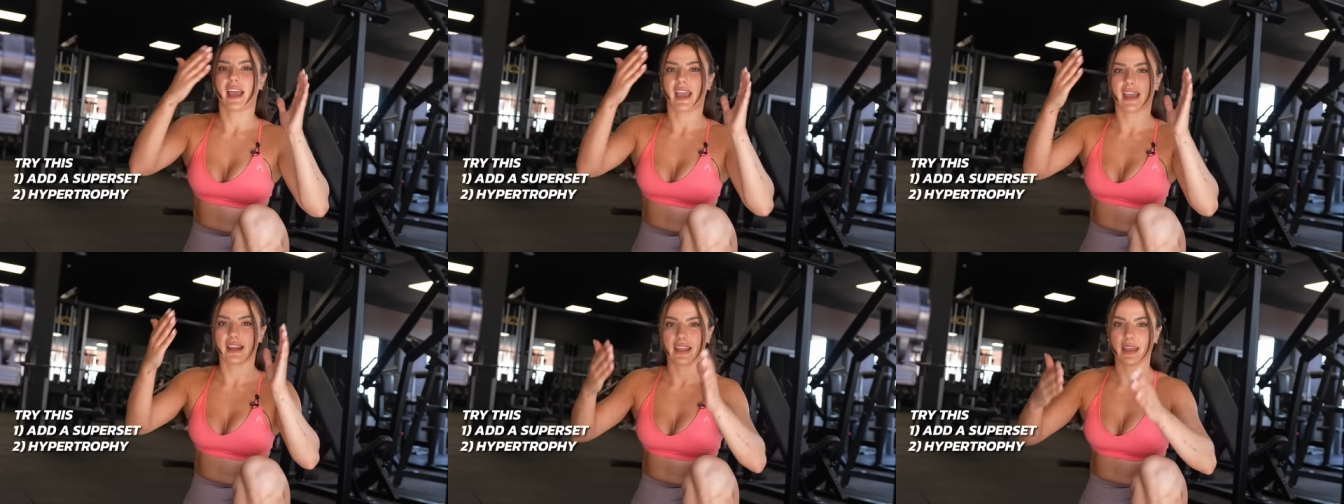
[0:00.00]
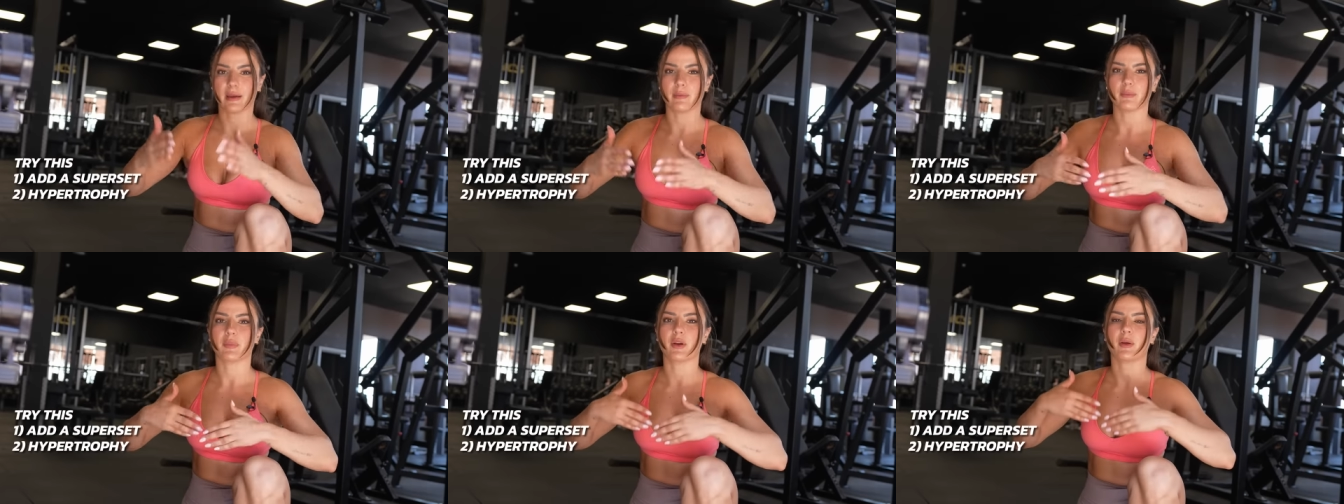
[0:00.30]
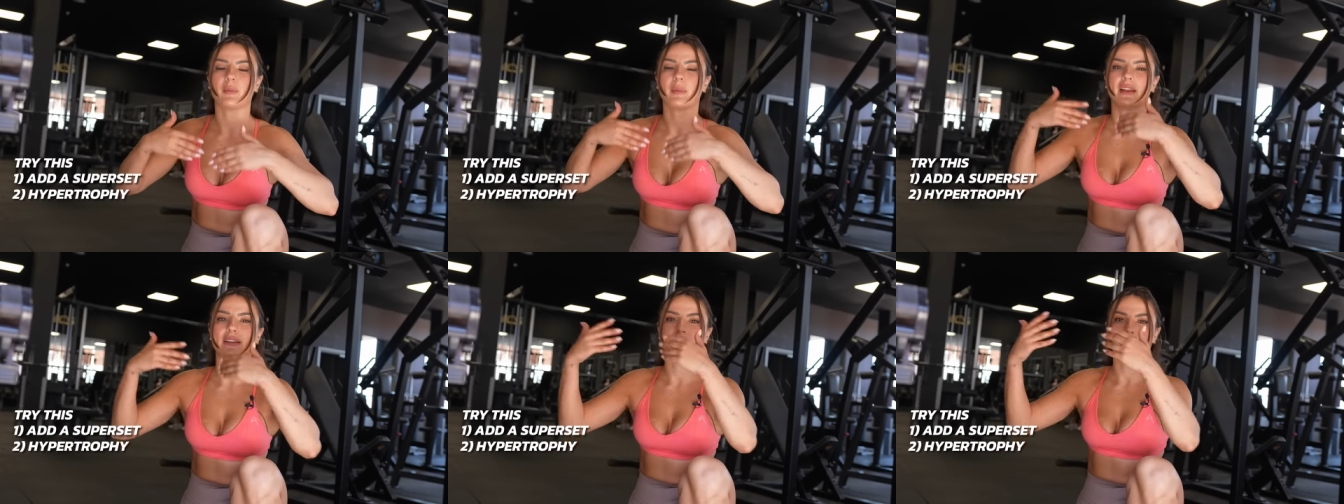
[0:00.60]
and
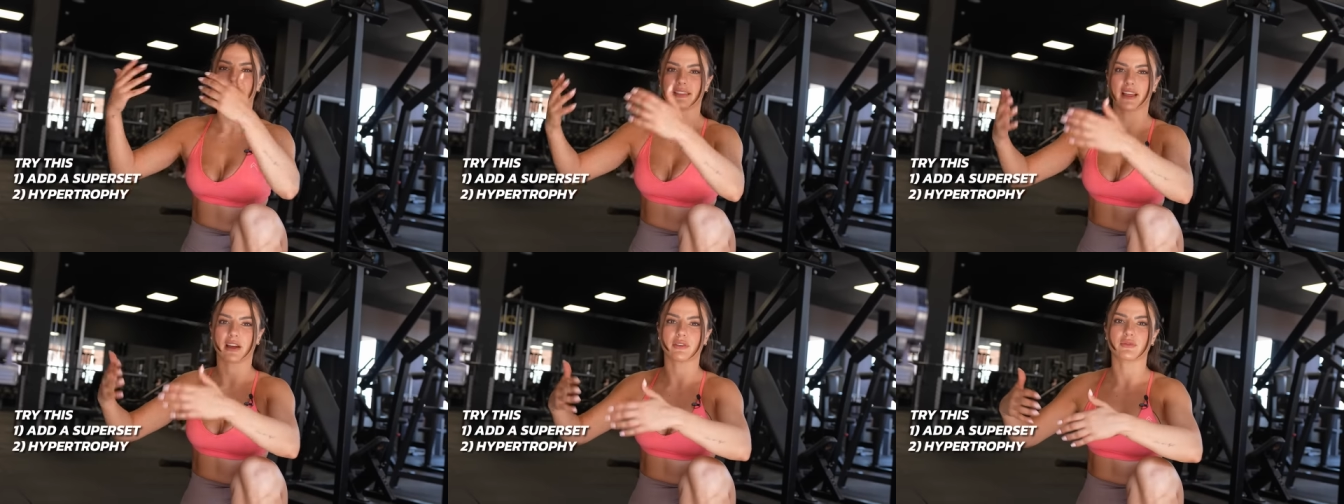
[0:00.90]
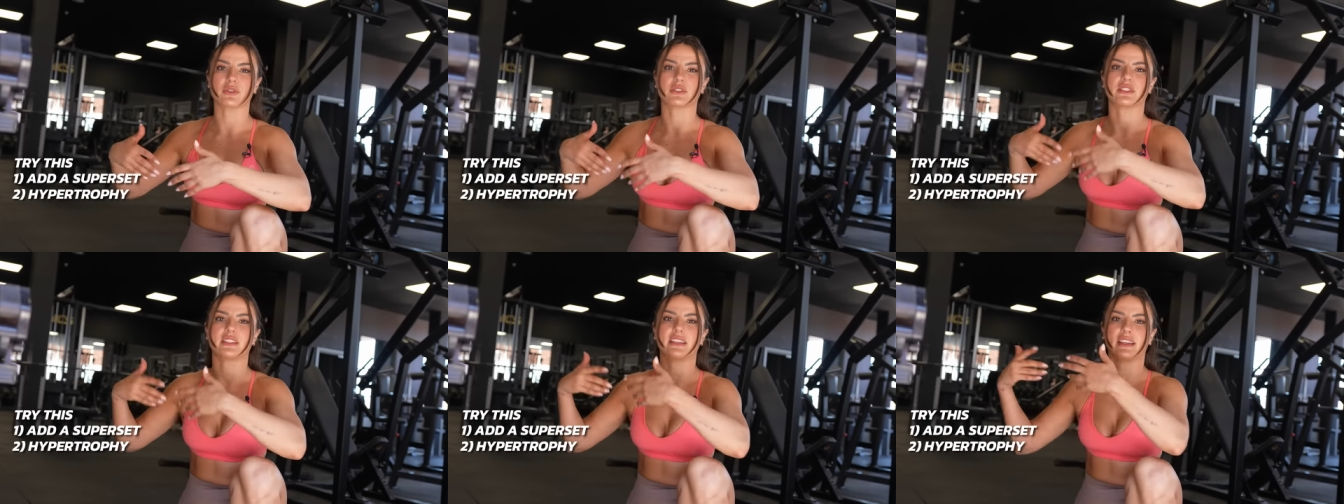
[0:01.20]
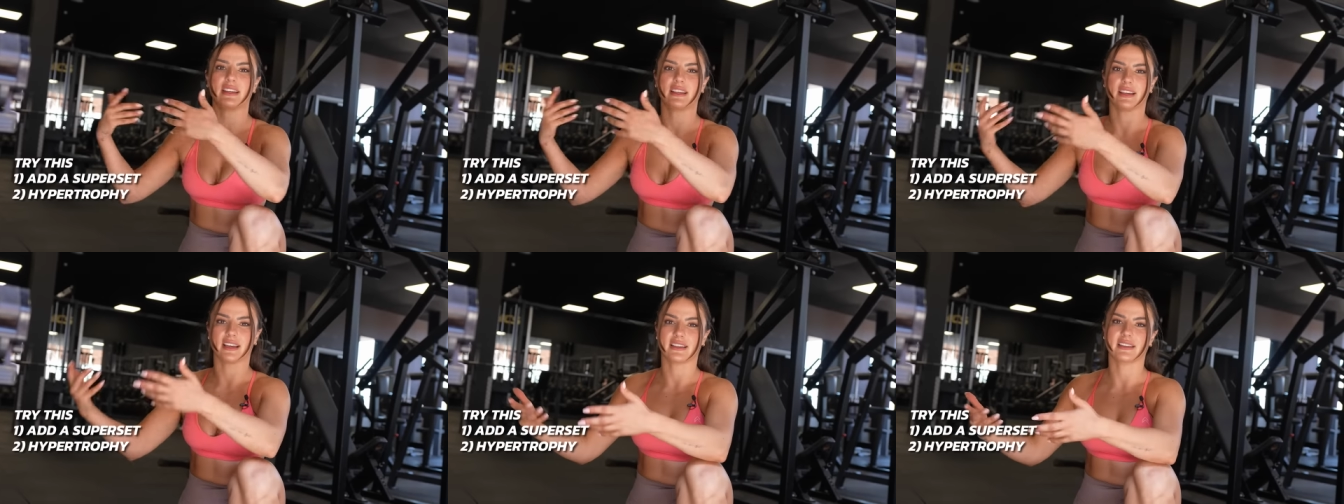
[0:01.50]
implementing that
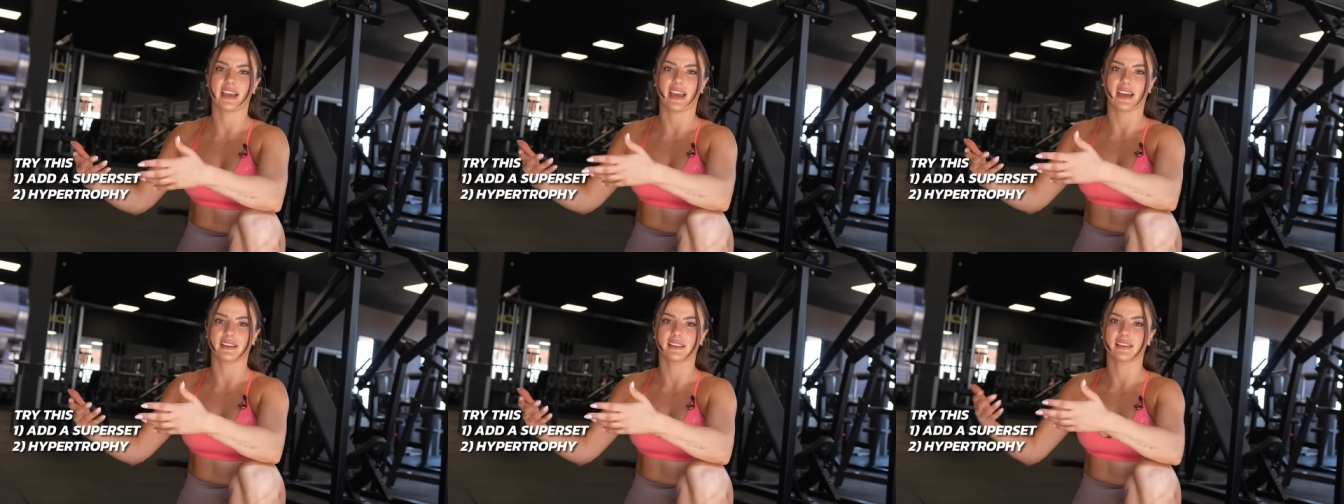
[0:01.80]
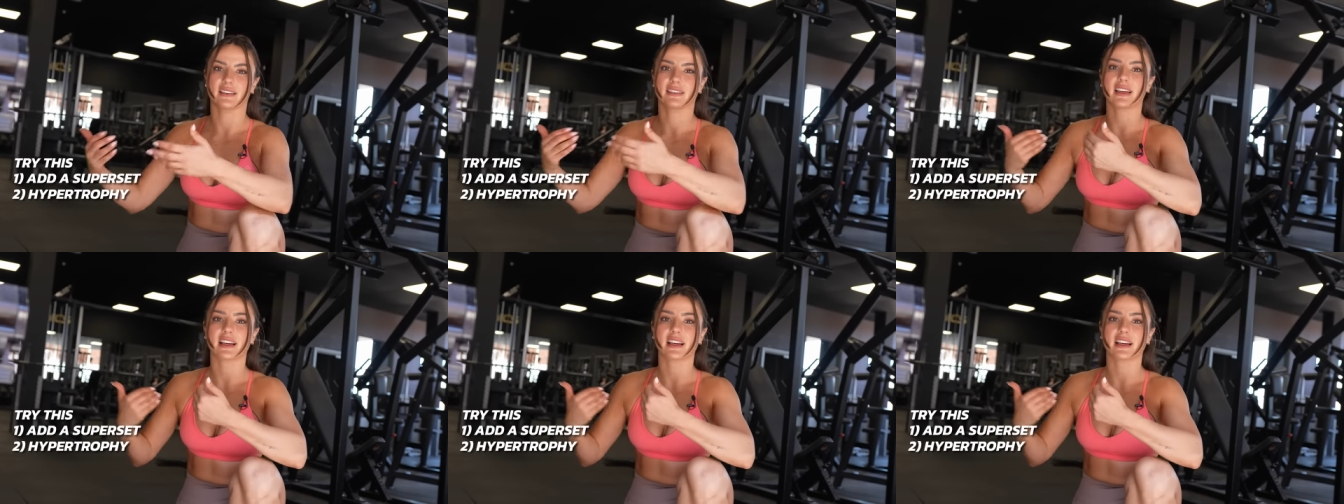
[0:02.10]
routine again.